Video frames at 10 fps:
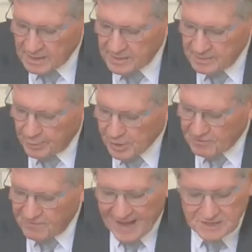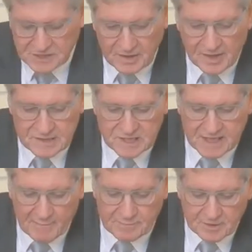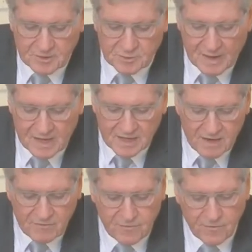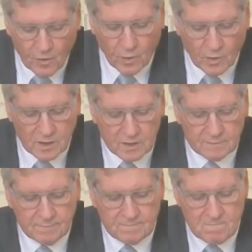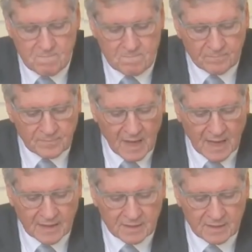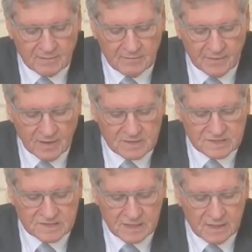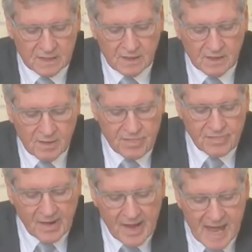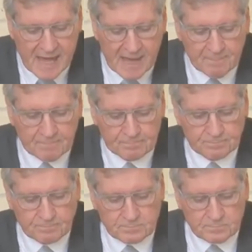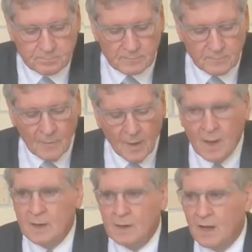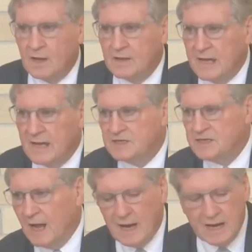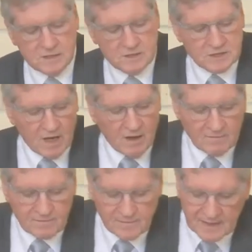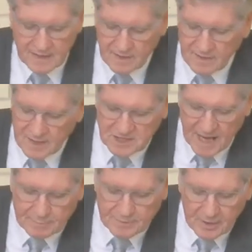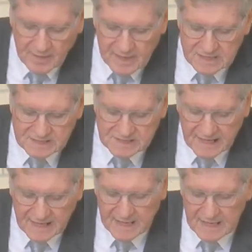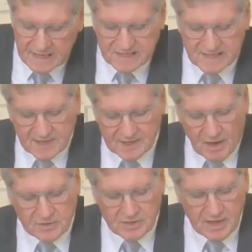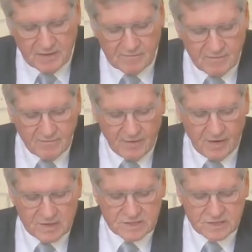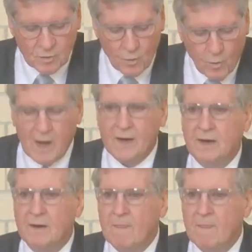The book of Exodus, chapter 24, and verse 3. Now, the challenge of the chapter is set out in verse 1.